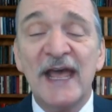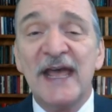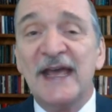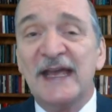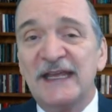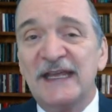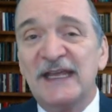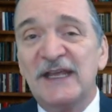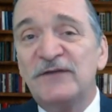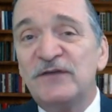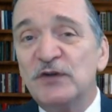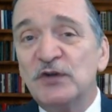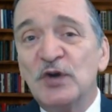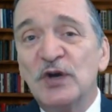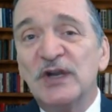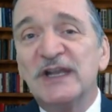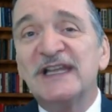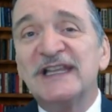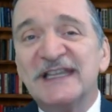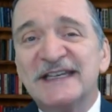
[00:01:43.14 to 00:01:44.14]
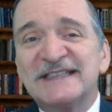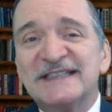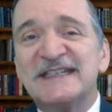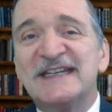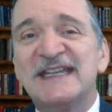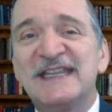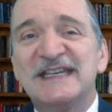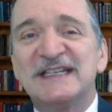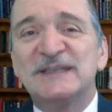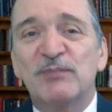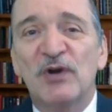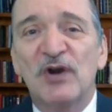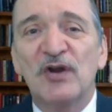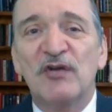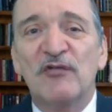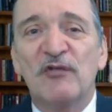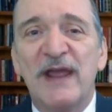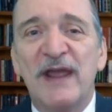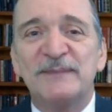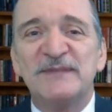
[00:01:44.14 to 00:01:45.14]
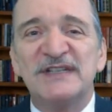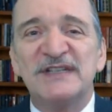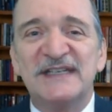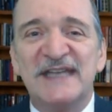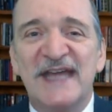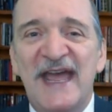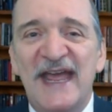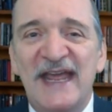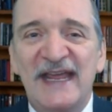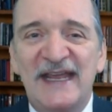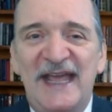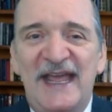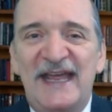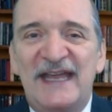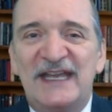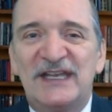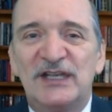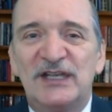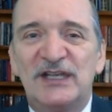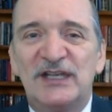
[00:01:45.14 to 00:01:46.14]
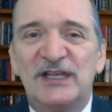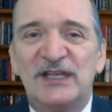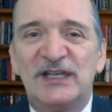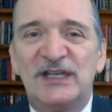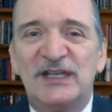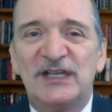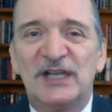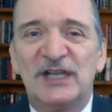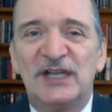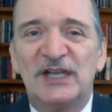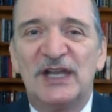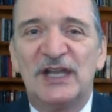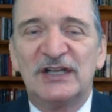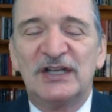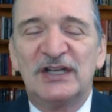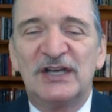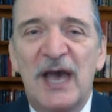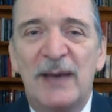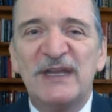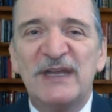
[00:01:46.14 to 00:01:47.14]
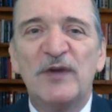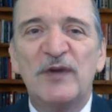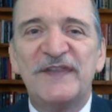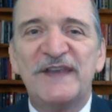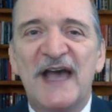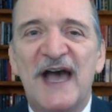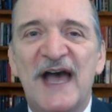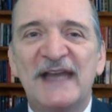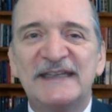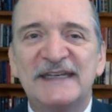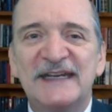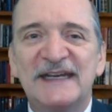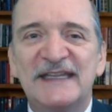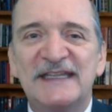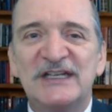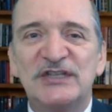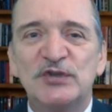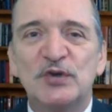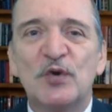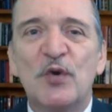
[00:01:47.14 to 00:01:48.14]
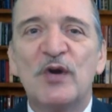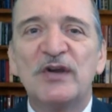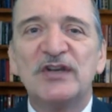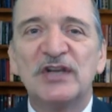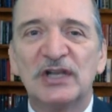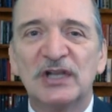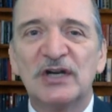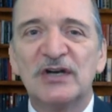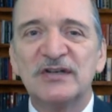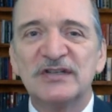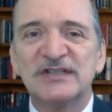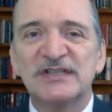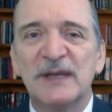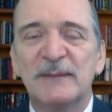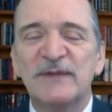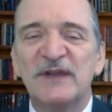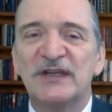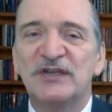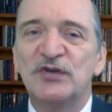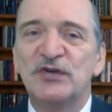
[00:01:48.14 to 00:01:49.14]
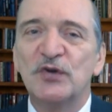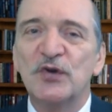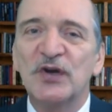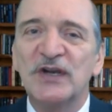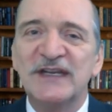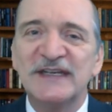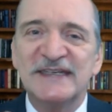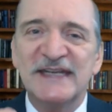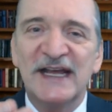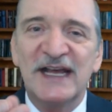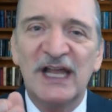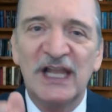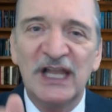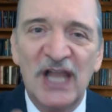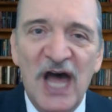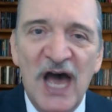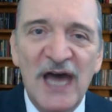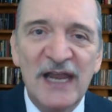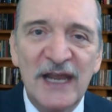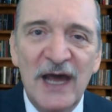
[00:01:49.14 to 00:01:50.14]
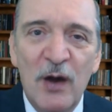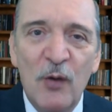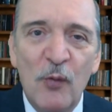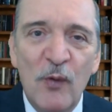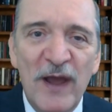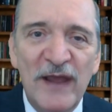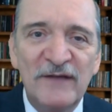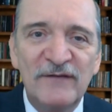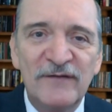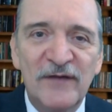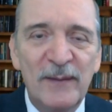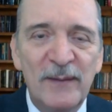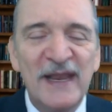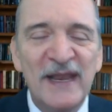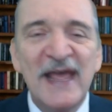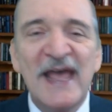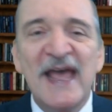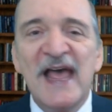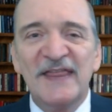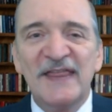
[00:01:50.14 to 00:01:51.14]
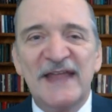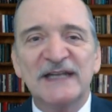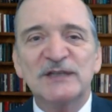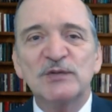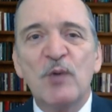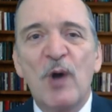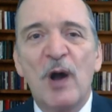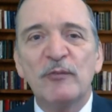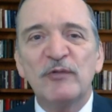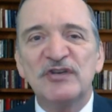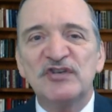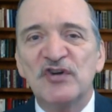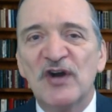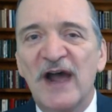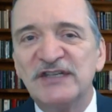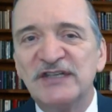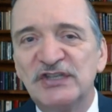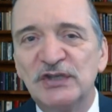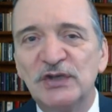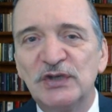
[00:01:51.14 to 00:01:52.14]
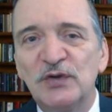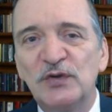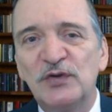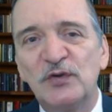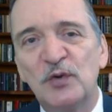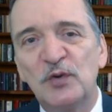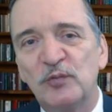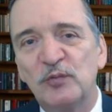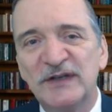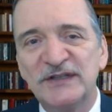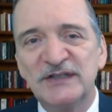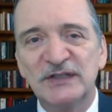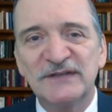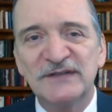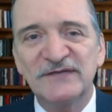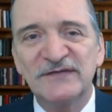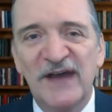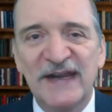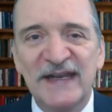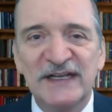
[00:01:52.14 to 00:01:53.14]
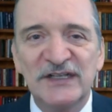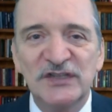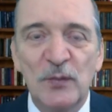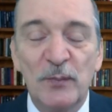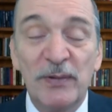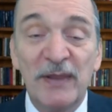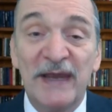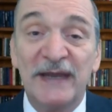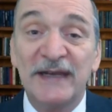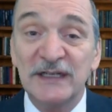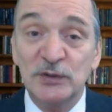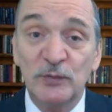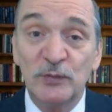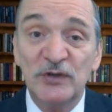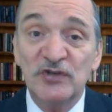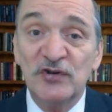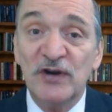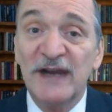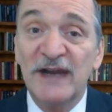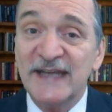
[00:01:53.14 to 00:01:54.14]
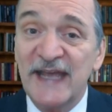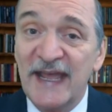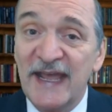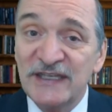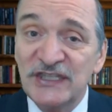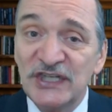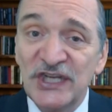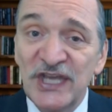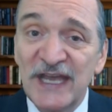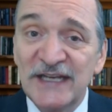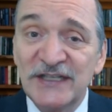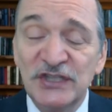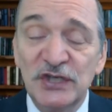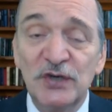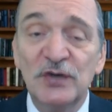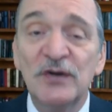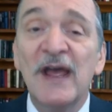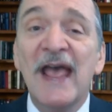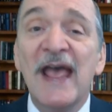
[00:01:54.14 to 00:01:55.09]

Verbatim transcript: If you're going to listen to this program today and come into it with the idea that you're going to learn something, you're going to take a lot away from it. That's what we try to do through Richard's Financial Planning is we try to educate you